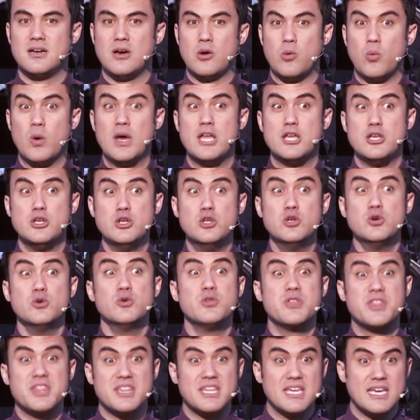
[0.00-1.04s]
What new
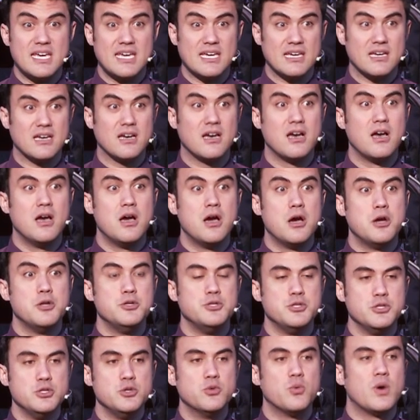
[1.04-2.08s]
thing
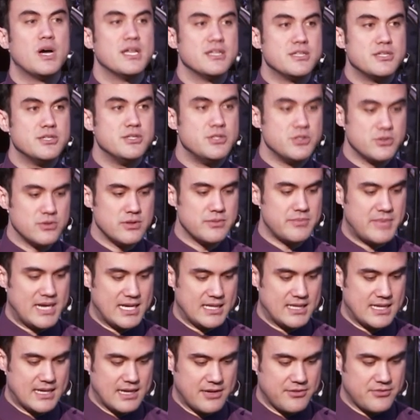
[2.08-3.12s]
do you want to do in my
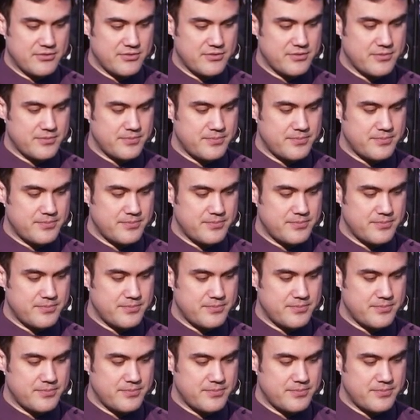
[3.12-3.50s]
life?